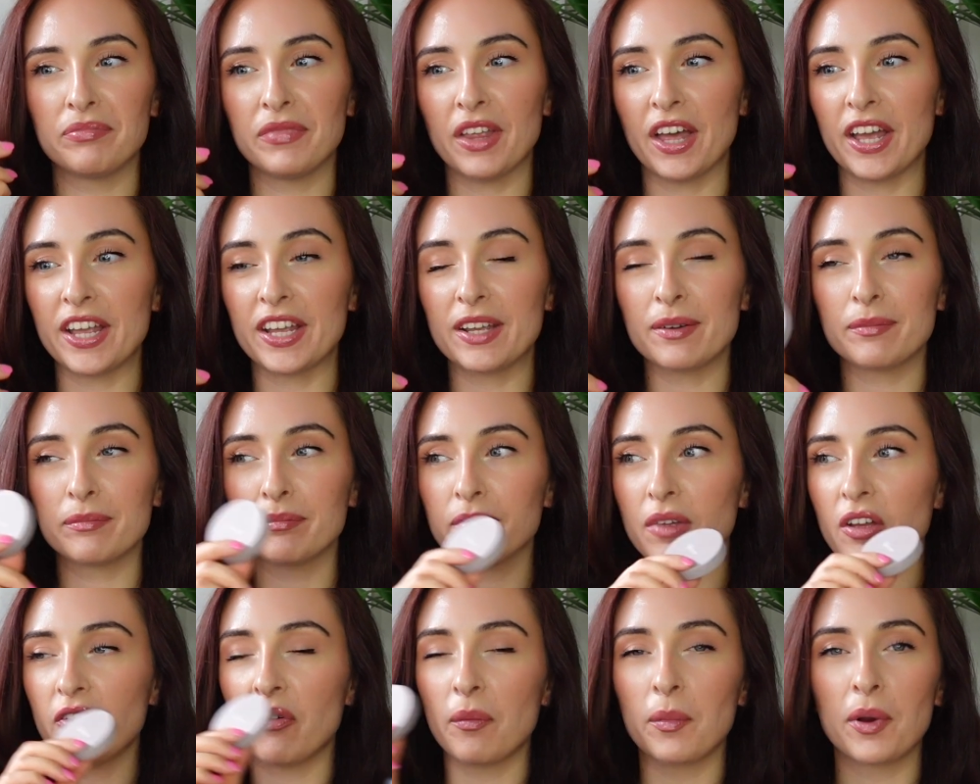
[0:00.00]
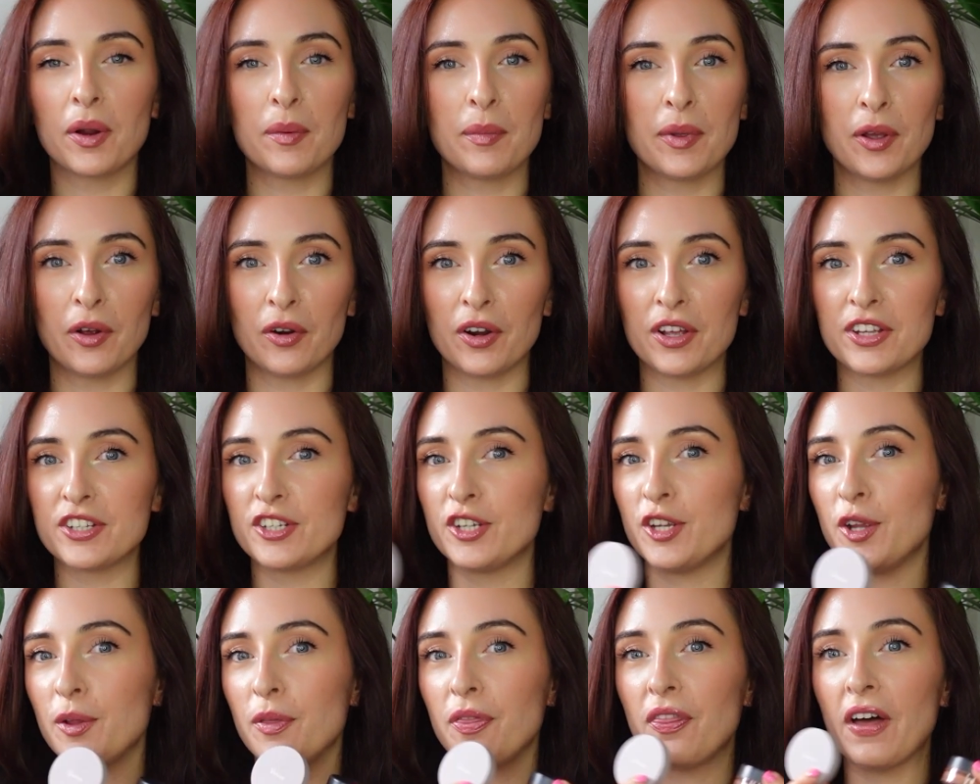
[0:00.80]
Like, if I'm going to be
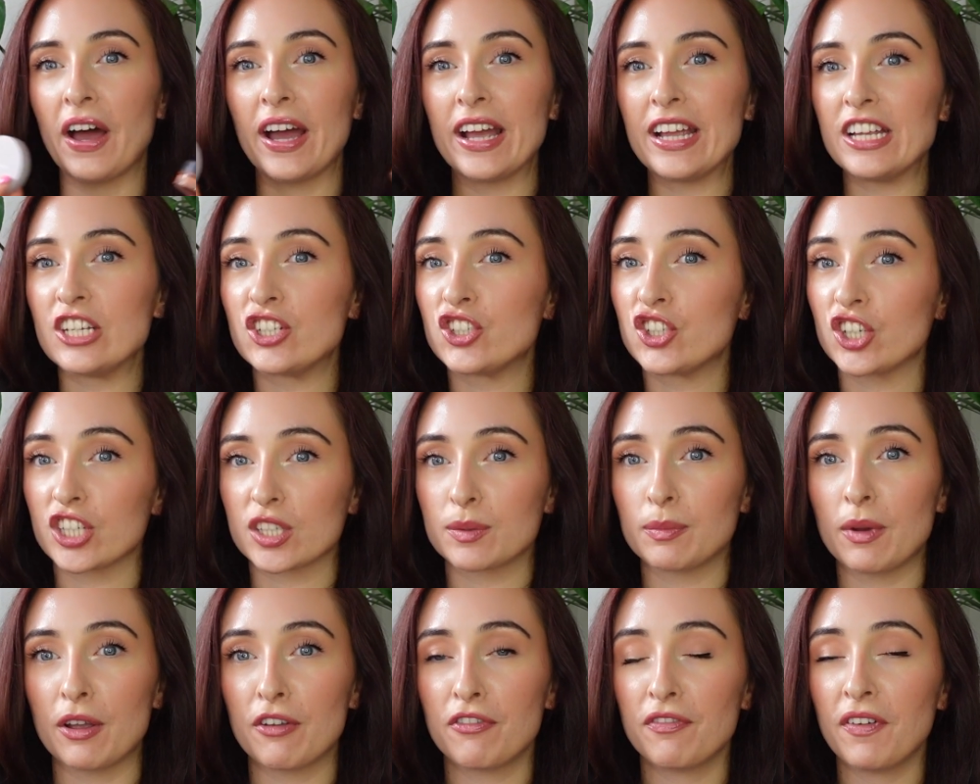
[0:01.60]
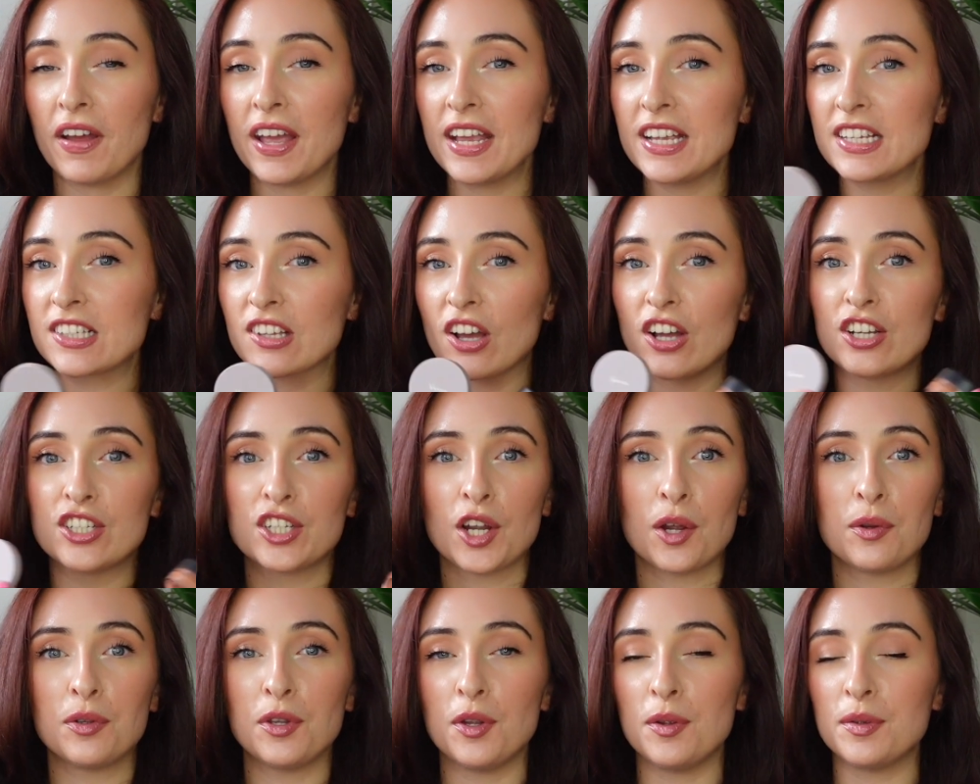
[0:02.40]
honest with you, that is just my face. I
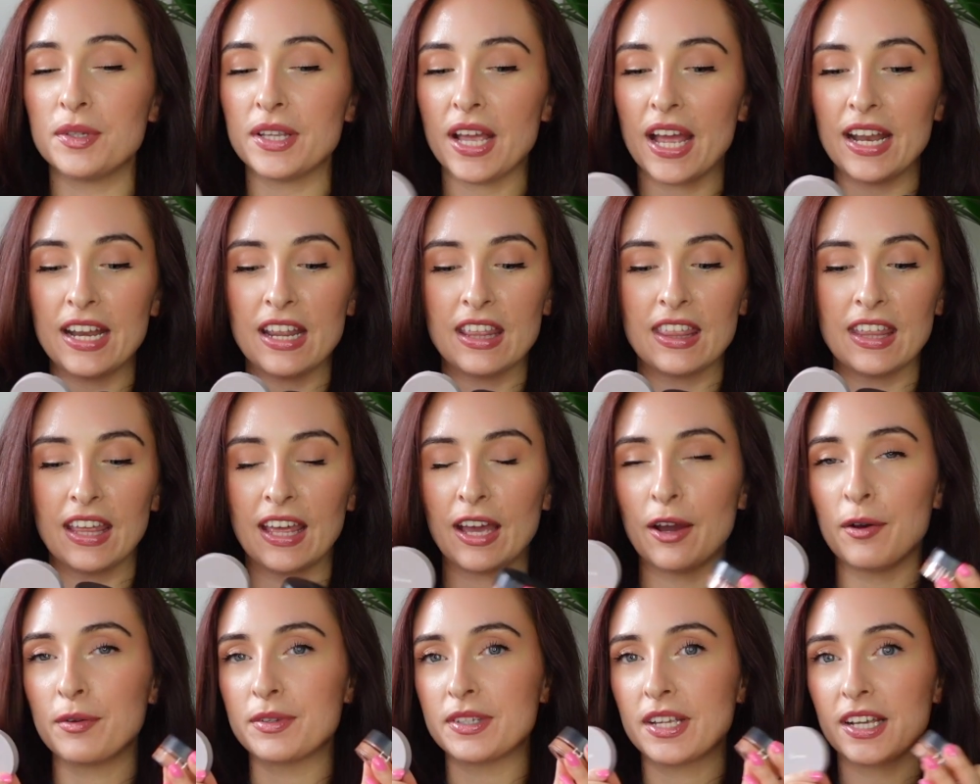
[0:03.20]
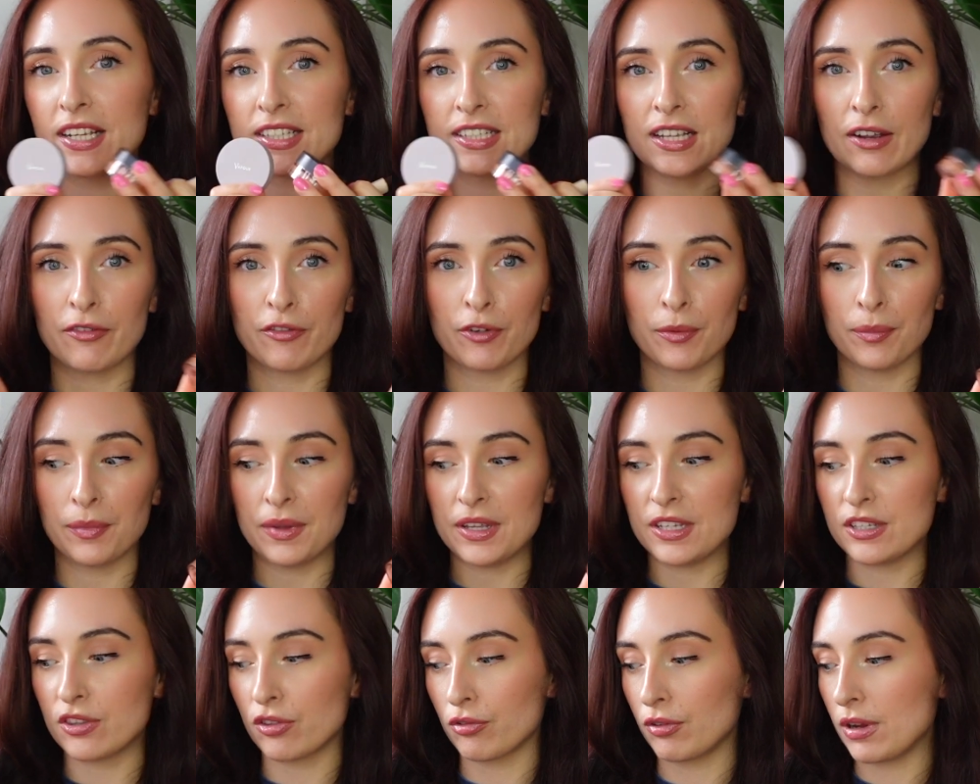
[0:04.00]
don't use anything else except from
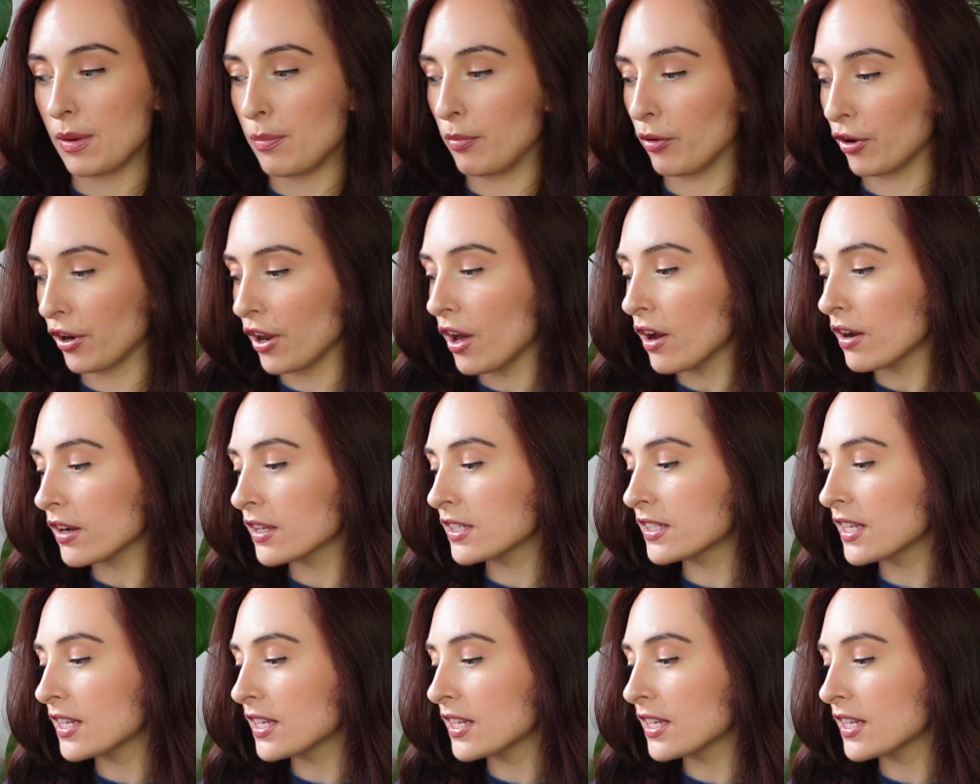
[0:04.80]
these three products.